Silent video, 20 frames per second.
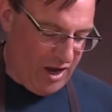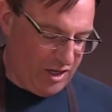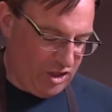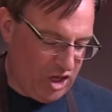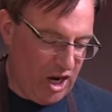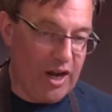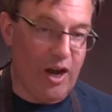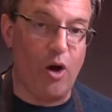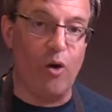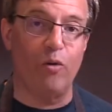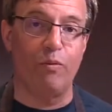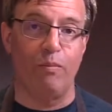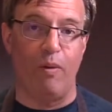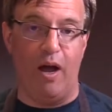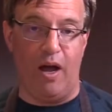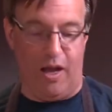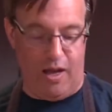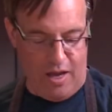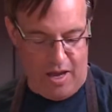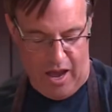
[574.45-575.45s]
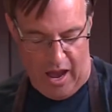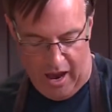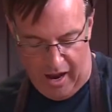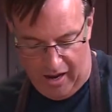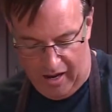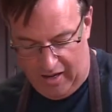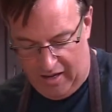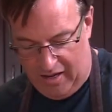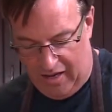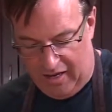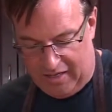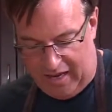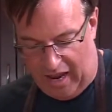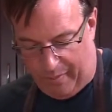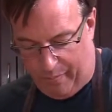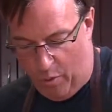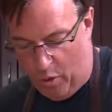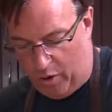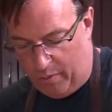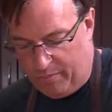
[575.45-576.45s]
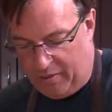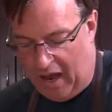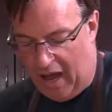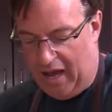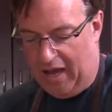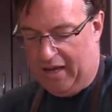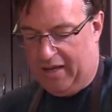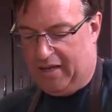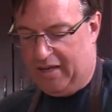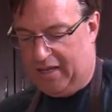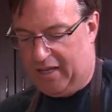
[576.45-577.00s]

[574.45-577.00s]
check out my tteokbokkeum